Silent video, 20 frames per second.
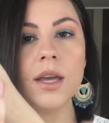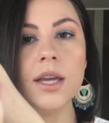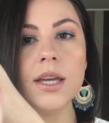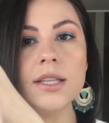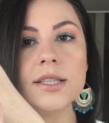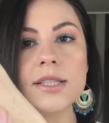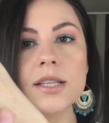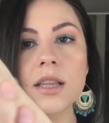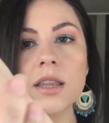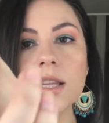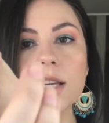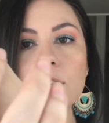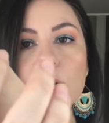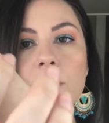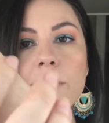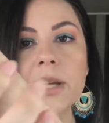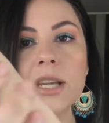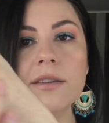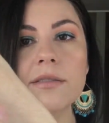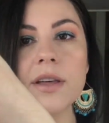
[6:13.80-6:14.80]
It's a little
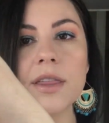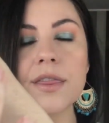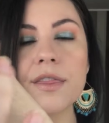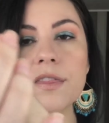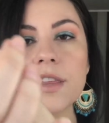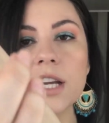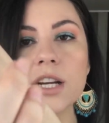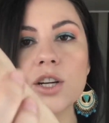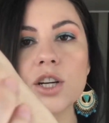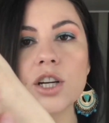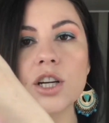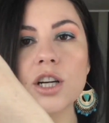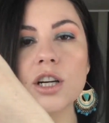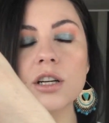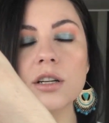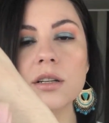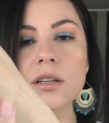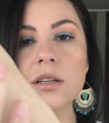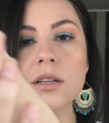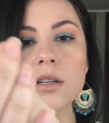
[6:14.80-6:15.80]
bit of a
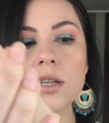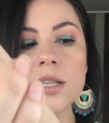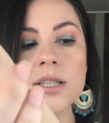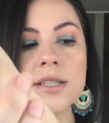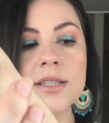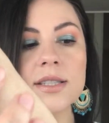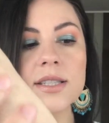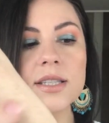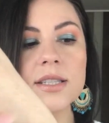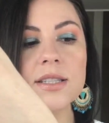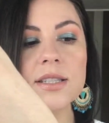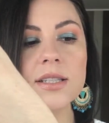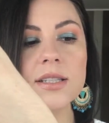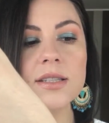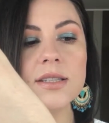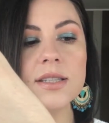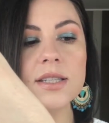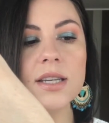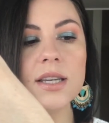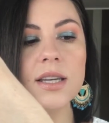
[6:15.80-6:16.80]
thicker
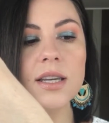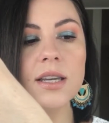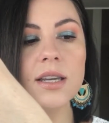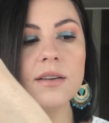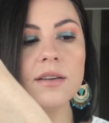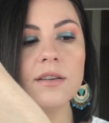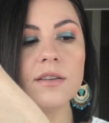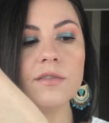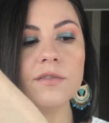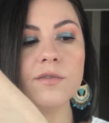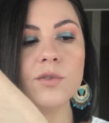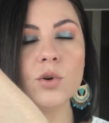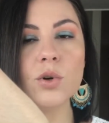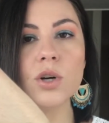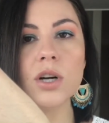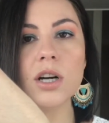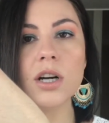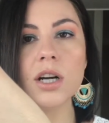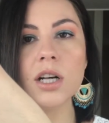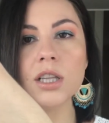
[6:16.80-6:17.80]
consistency
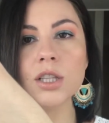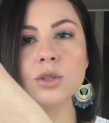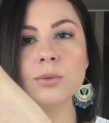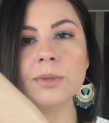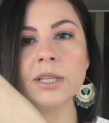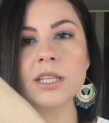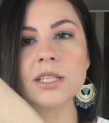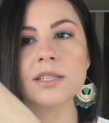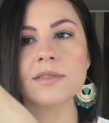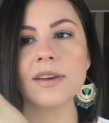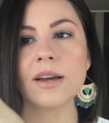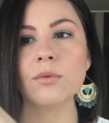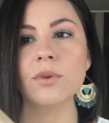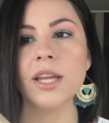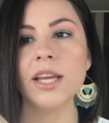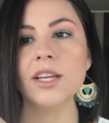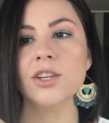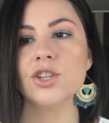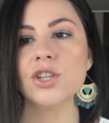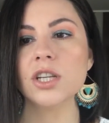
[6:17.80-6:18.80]
for a luminous
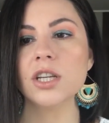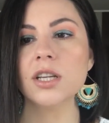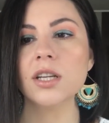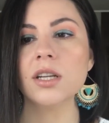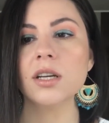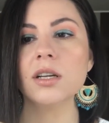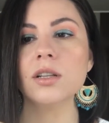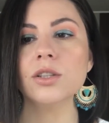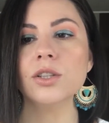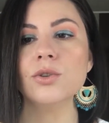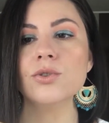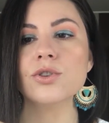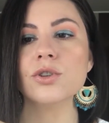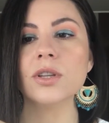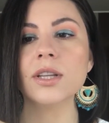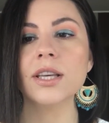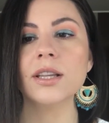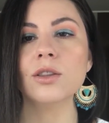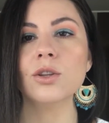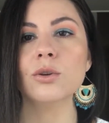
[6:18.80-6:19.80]
foundation.
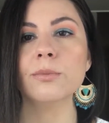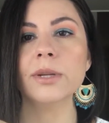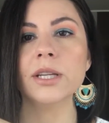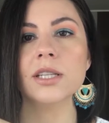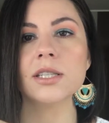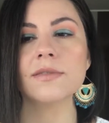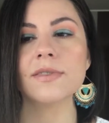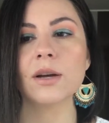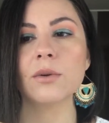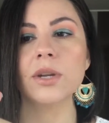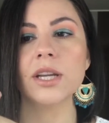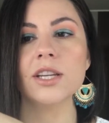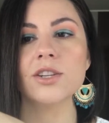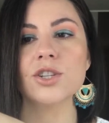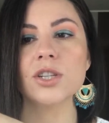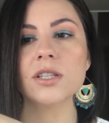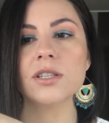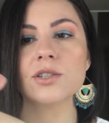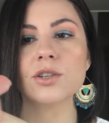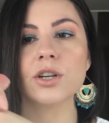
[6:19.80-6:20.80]
Usually luminous
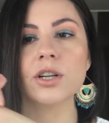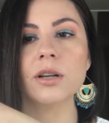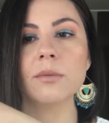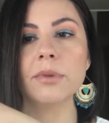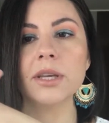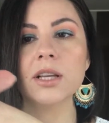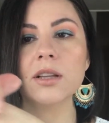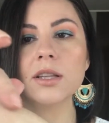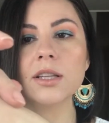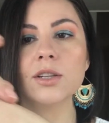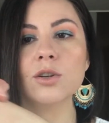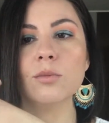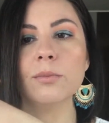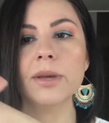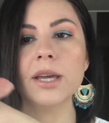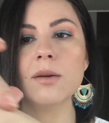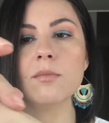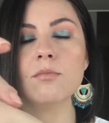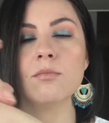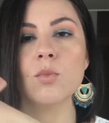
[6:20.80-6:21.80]
foundations are going to be a little
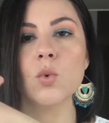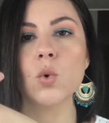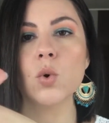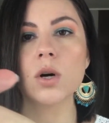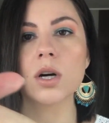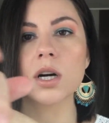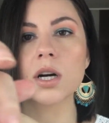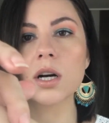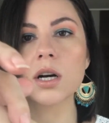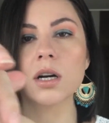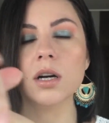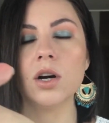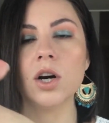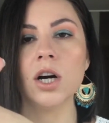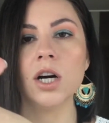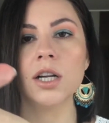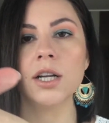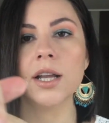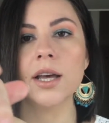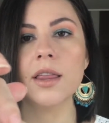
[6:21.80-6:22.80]
bit more
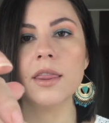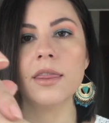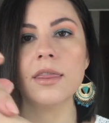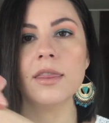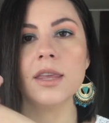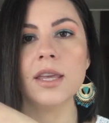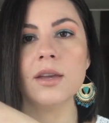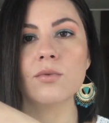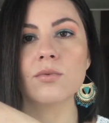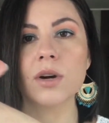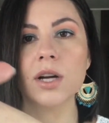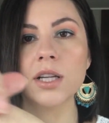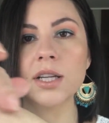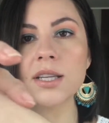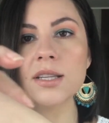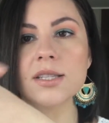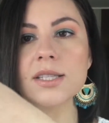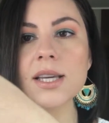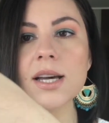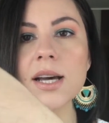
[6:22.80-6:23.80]
on the
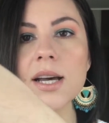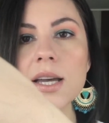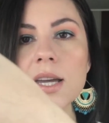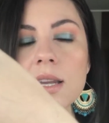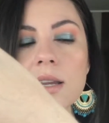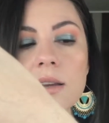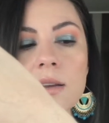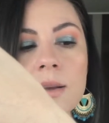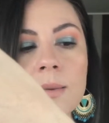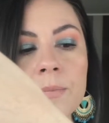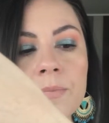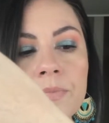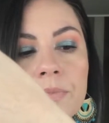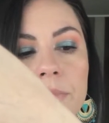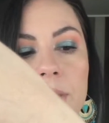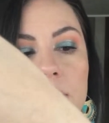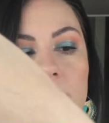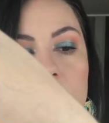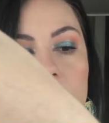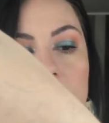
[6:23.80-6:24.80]
runny side.
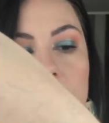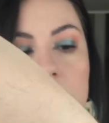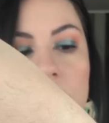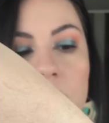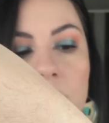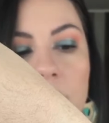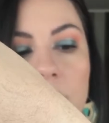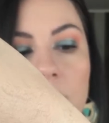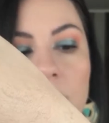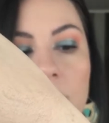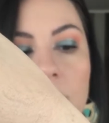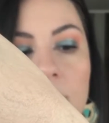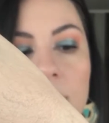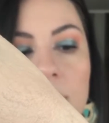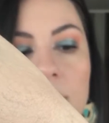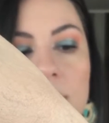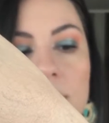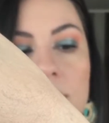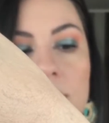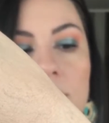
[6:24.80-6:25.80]
This is not the
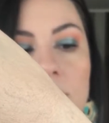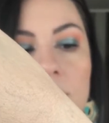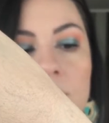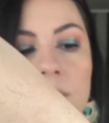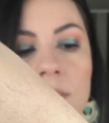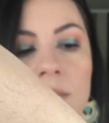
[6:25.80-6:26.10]
case.